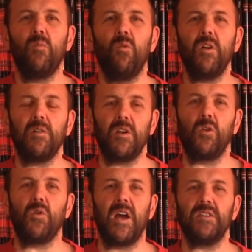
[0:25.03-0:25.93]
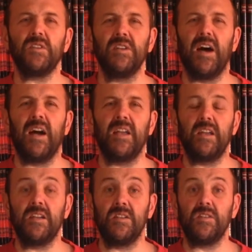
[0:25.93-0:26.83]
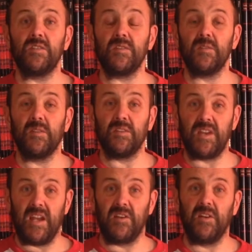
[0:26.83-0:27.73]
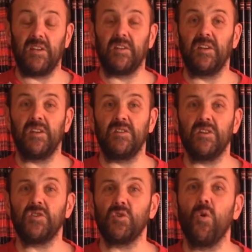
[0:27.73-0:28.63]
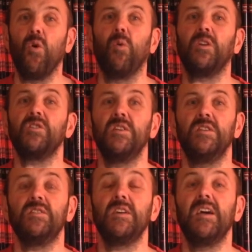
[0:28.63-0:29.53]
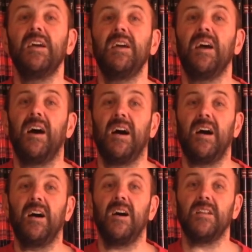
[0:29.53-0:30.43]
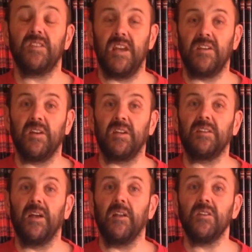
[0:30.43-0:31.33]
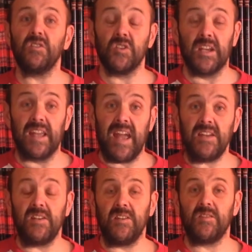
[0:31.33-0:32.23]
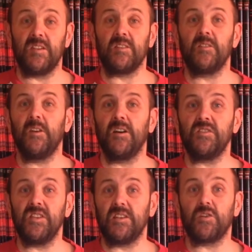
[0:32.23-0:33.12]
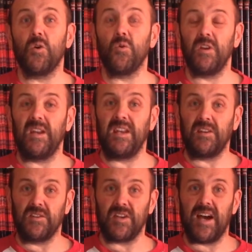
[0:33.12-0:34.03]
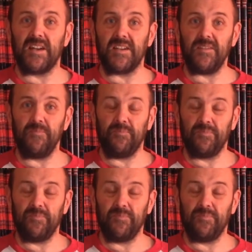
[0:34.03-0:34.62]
What I'm going to look at today is the technique that you just saw, which is uh, a technique that Giganti in 1606 called an inquartata,